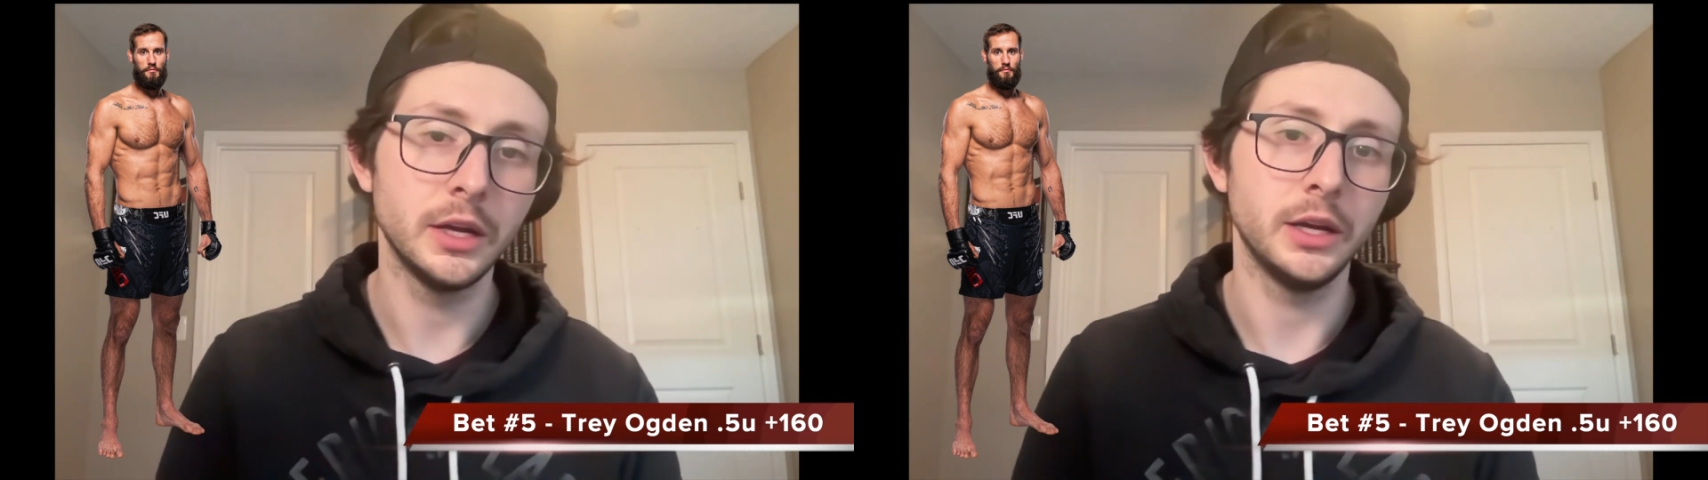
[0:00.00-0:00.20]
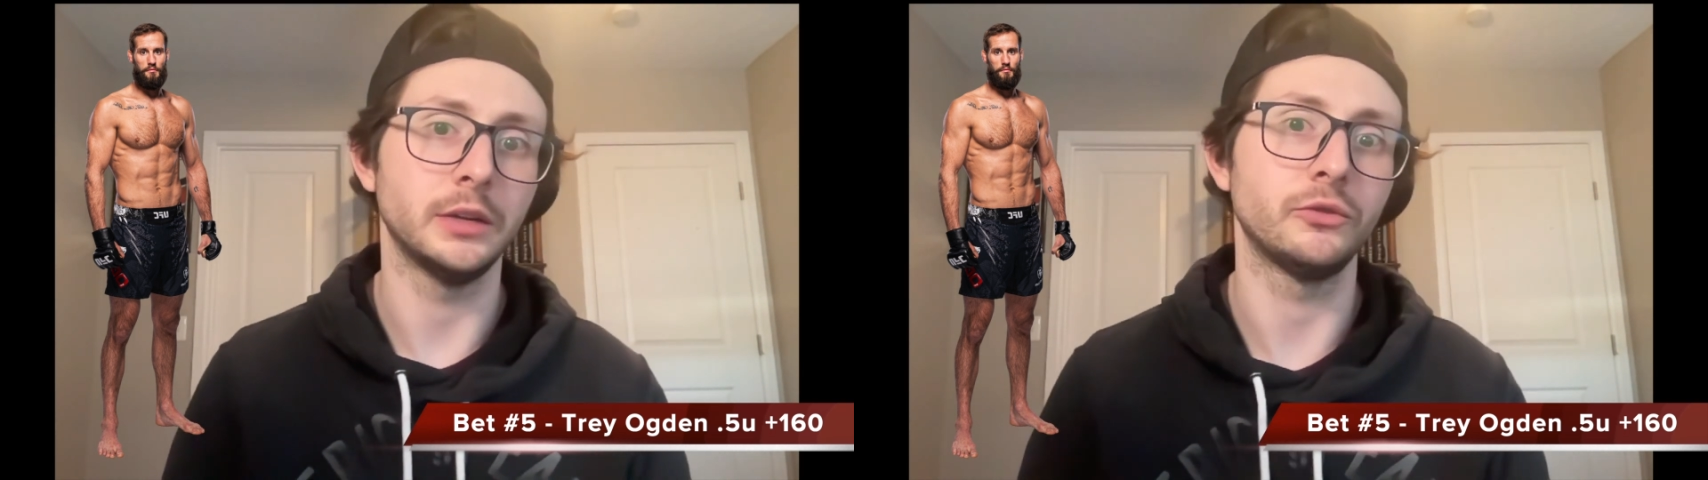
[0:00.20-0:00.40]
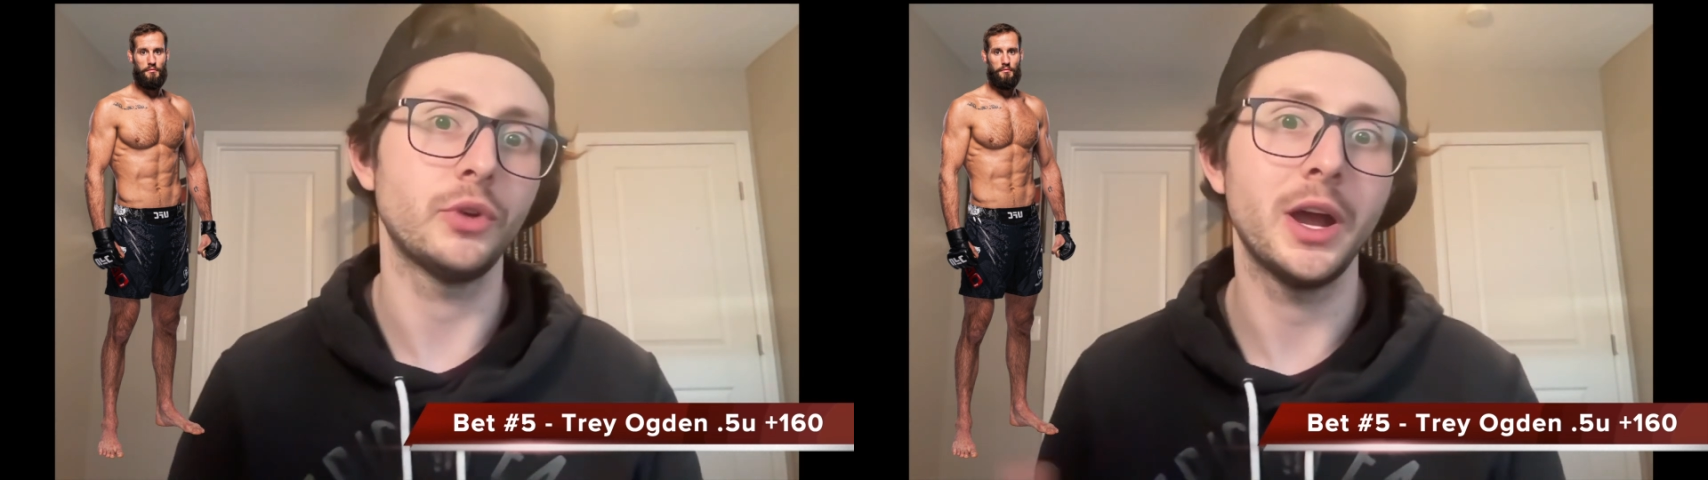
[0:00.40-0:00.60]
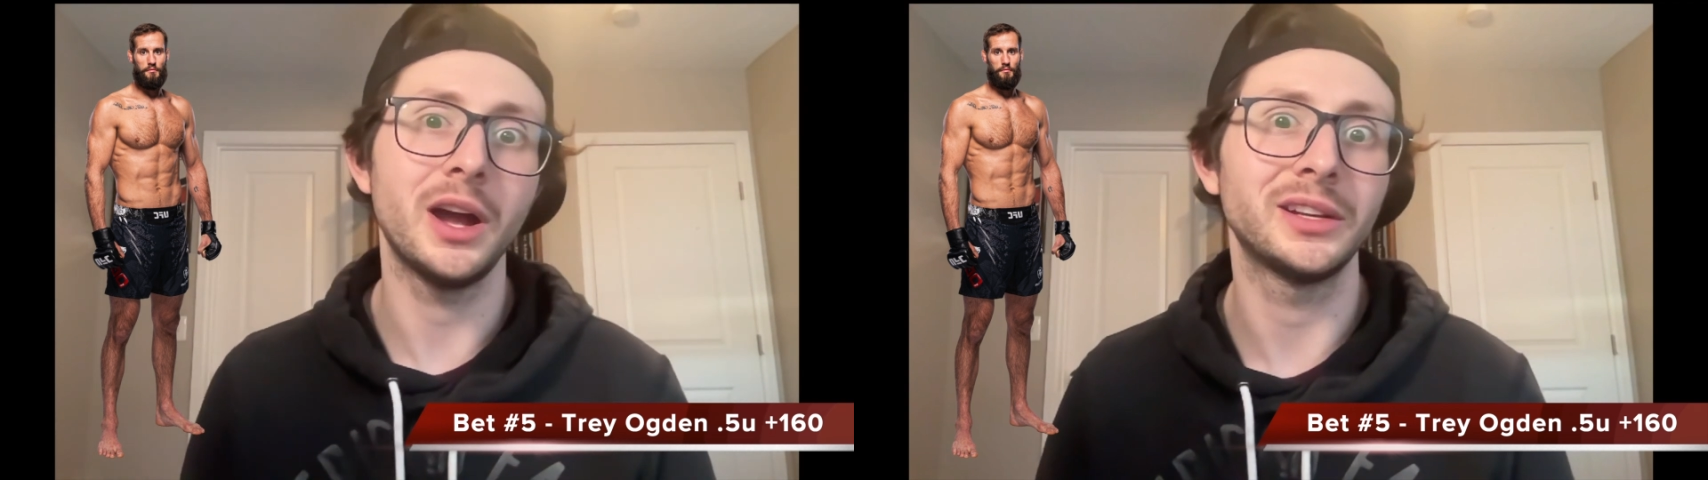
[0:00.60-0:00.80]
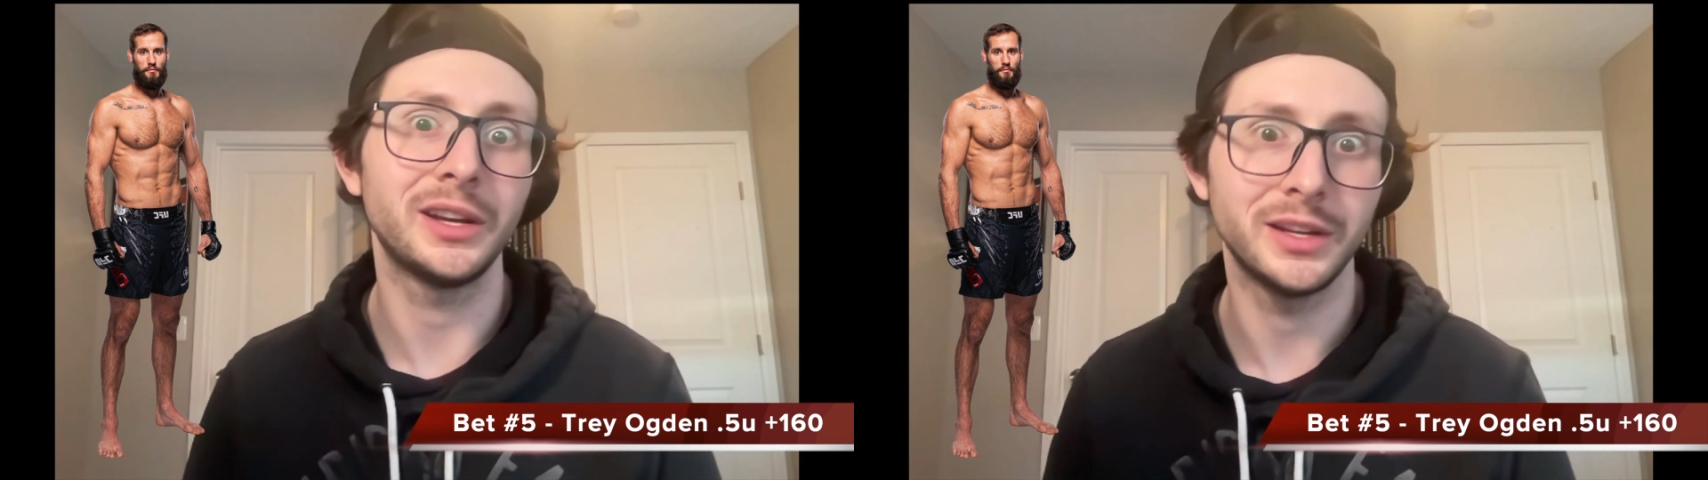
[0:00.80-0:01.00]
And if Trey
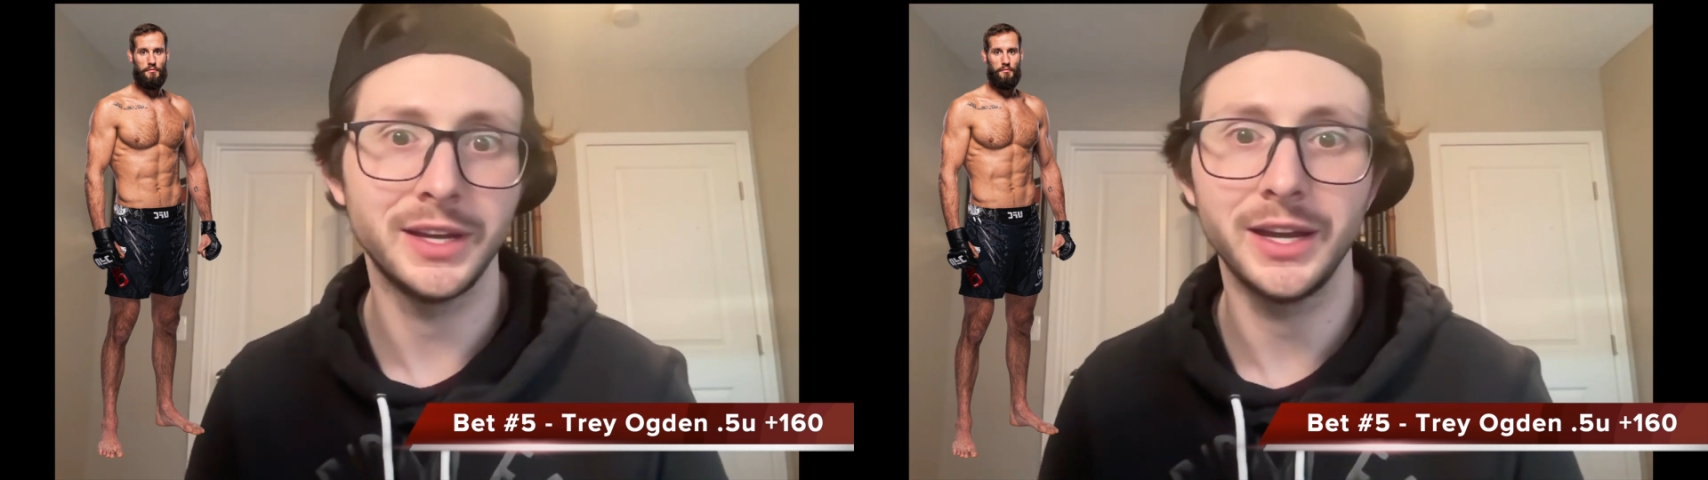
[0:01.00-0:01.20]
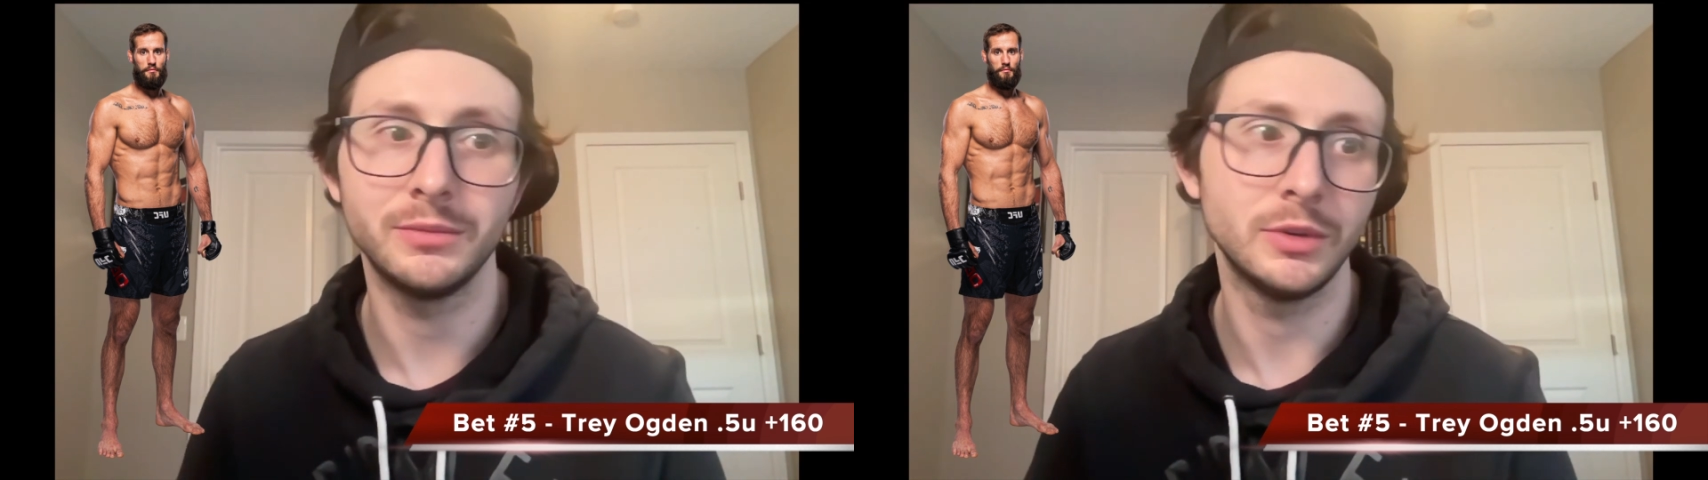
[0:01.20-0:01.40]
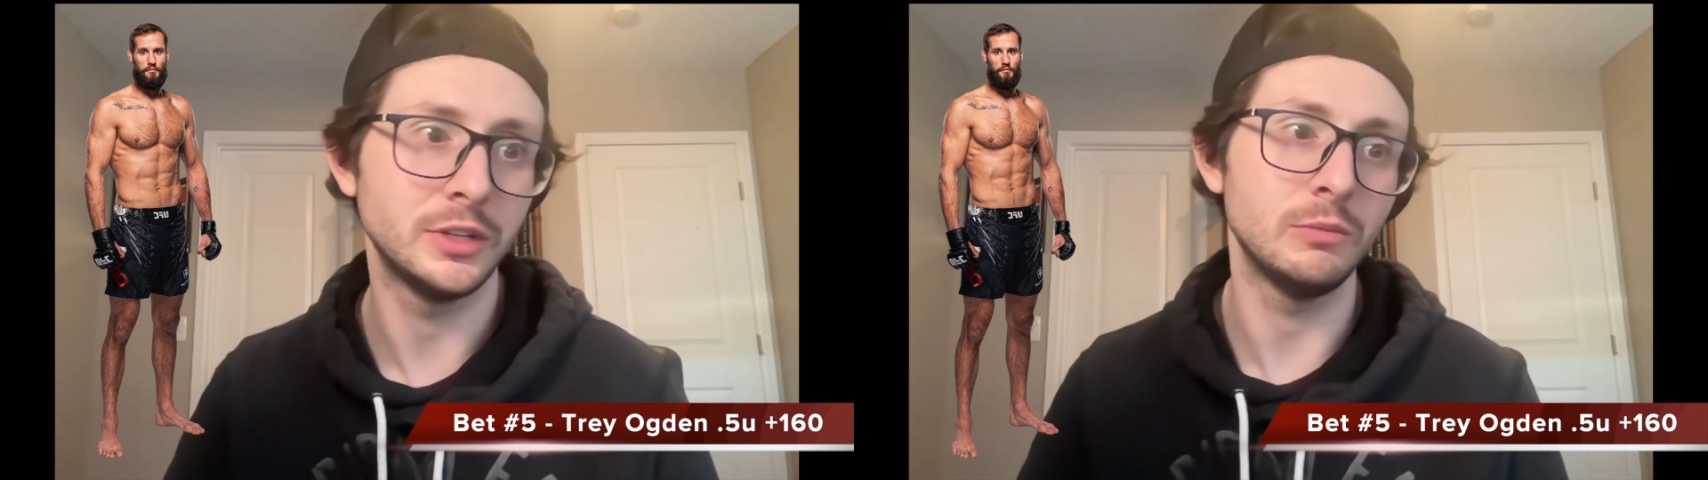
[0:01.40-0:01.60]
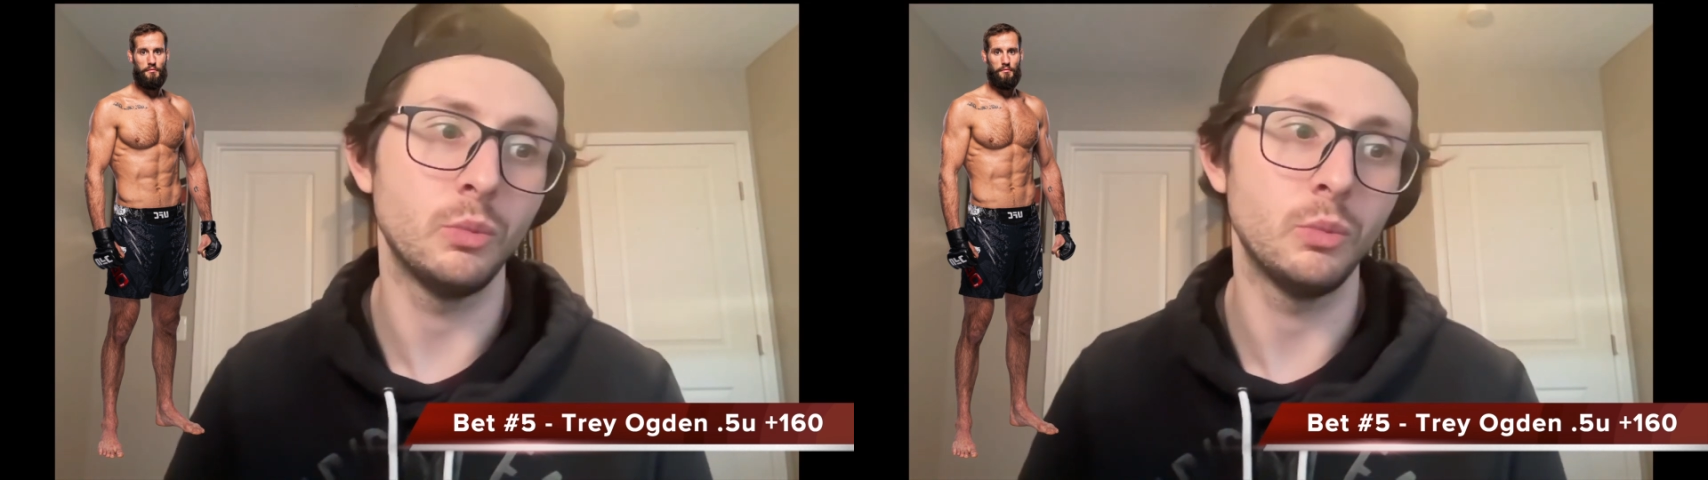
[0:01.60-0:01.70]
Ogden can take him to deep